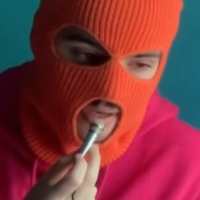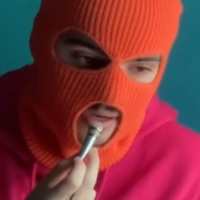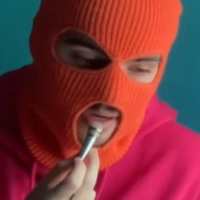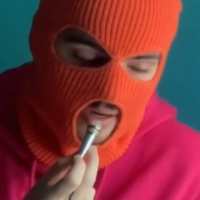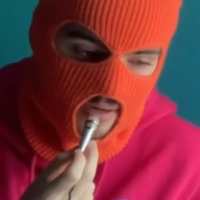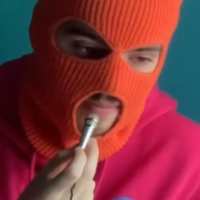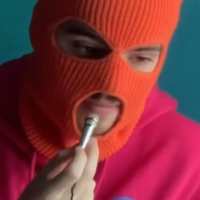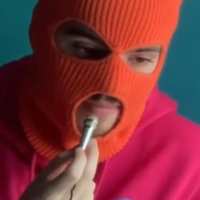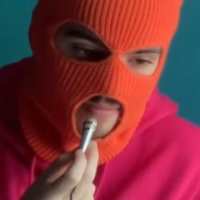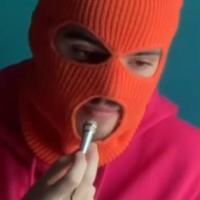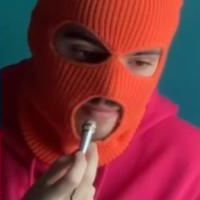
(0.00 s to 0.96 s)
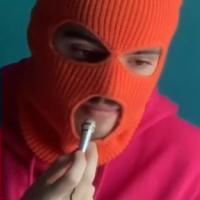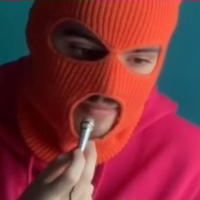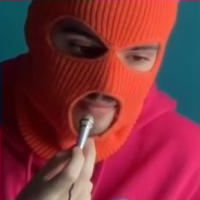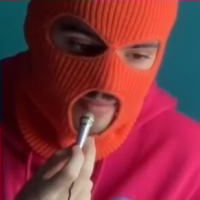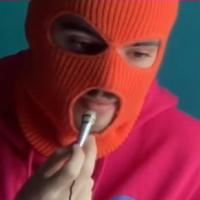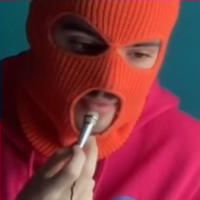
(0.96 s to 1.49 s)

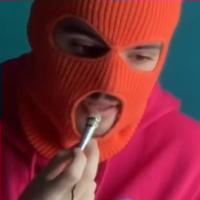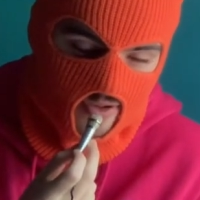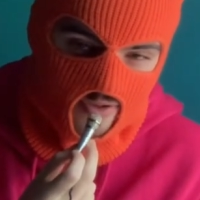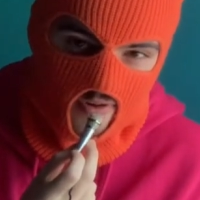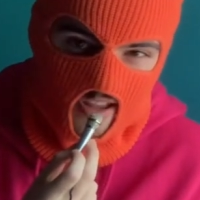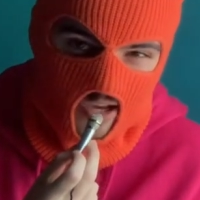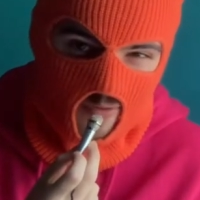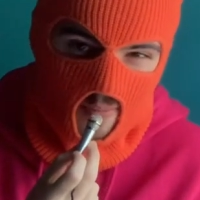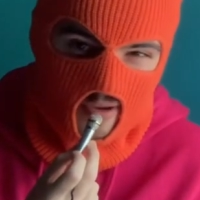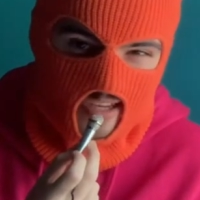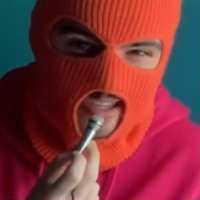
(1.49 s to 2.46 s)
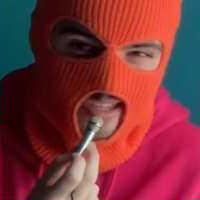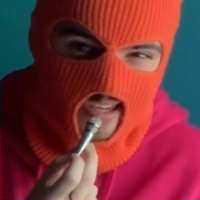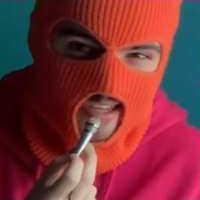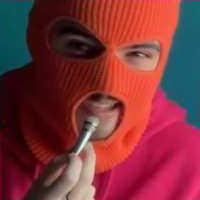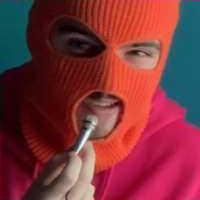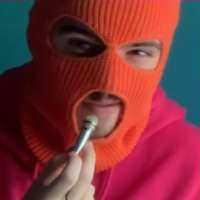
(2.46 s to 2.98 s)
They're sort of like reminiscing
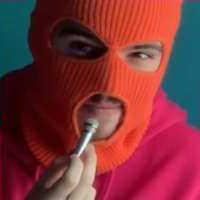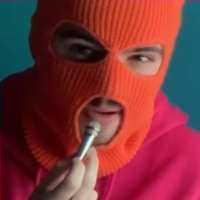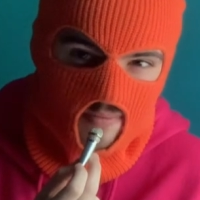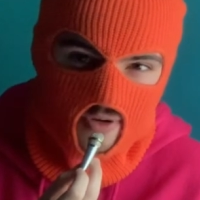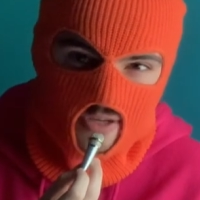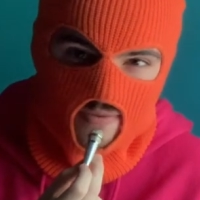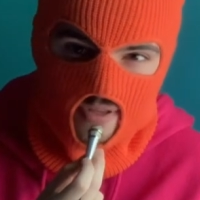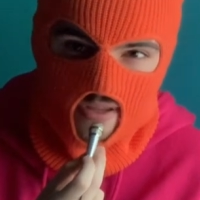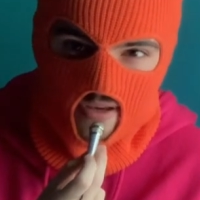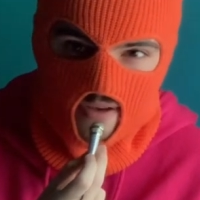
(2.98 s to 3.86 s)
on certain memories when they look at